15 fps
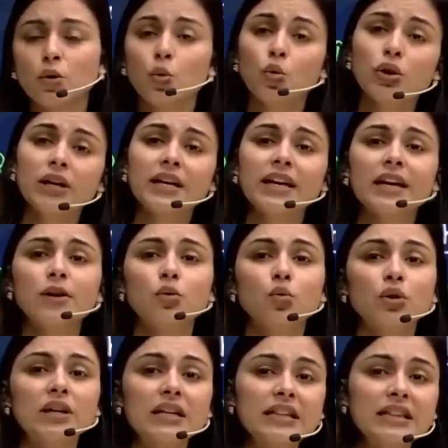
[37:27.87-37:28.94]
Only and
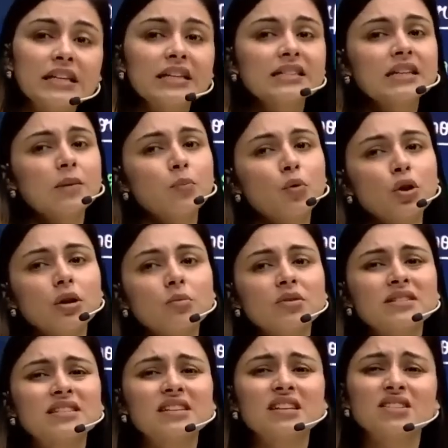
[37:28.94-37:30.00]
only these are
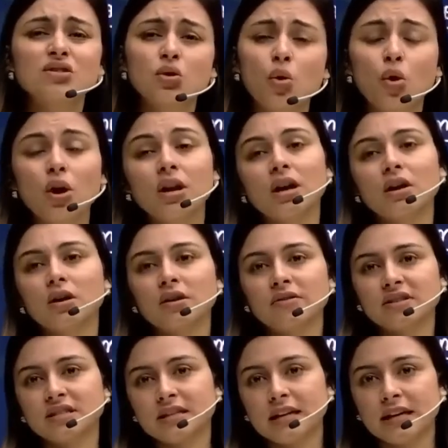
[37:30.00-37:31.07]
polymers, rest all are
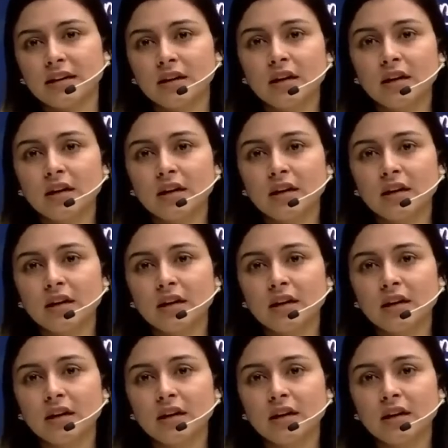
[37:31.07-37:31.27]
crystalline.